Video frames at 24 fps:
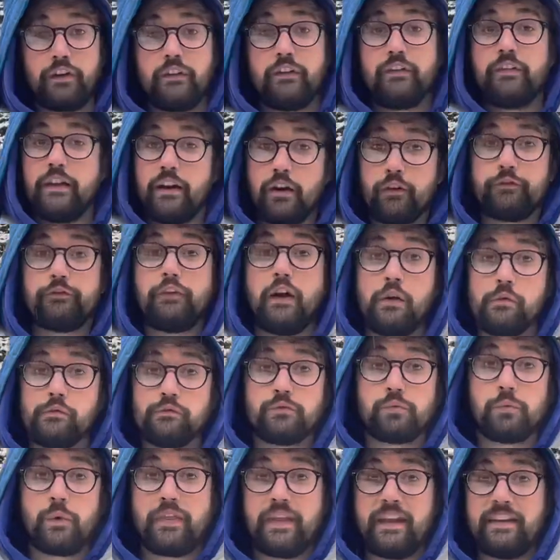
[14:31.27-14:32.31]
they're found
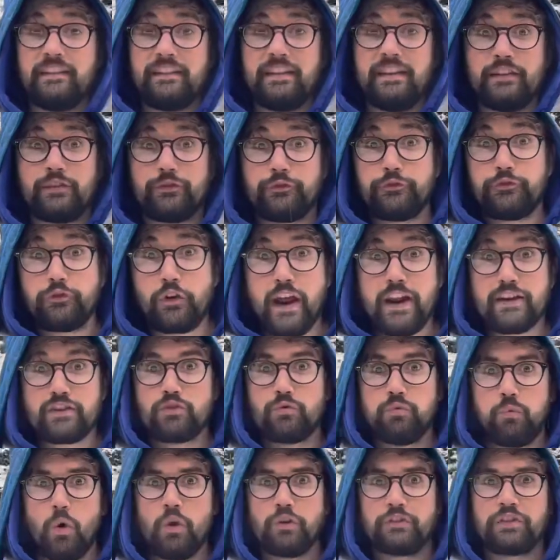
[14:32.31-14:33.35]
within these
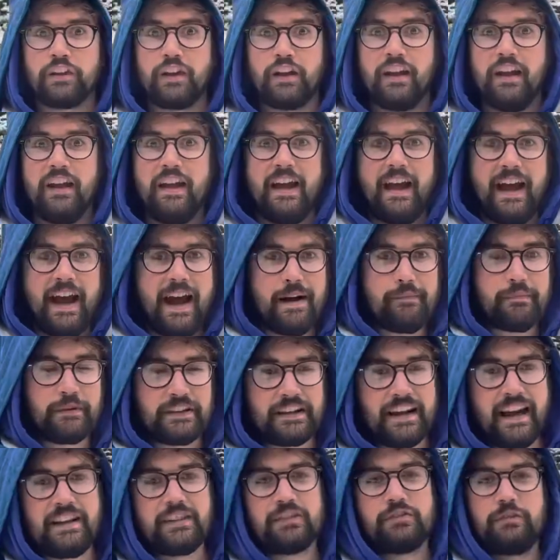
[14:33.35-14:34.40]
freshwater
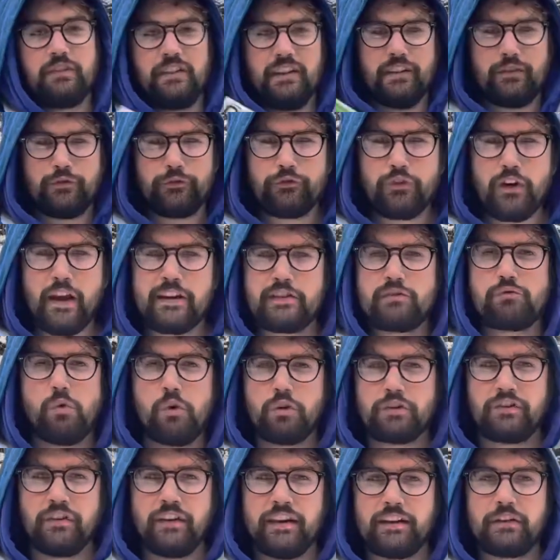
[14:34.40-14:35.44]
habitats, these
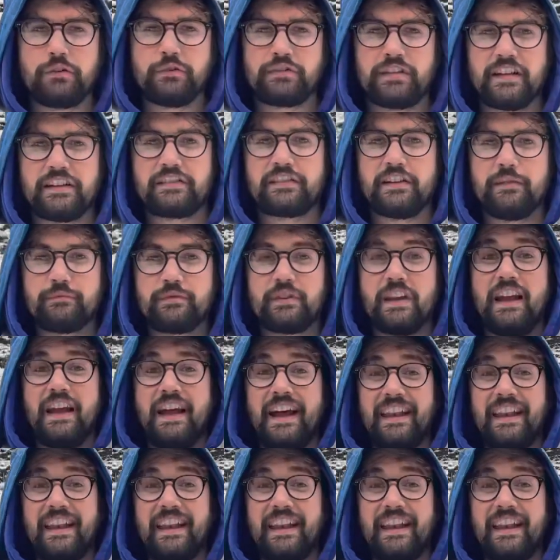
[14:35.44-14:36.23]
freshwater ecosystems,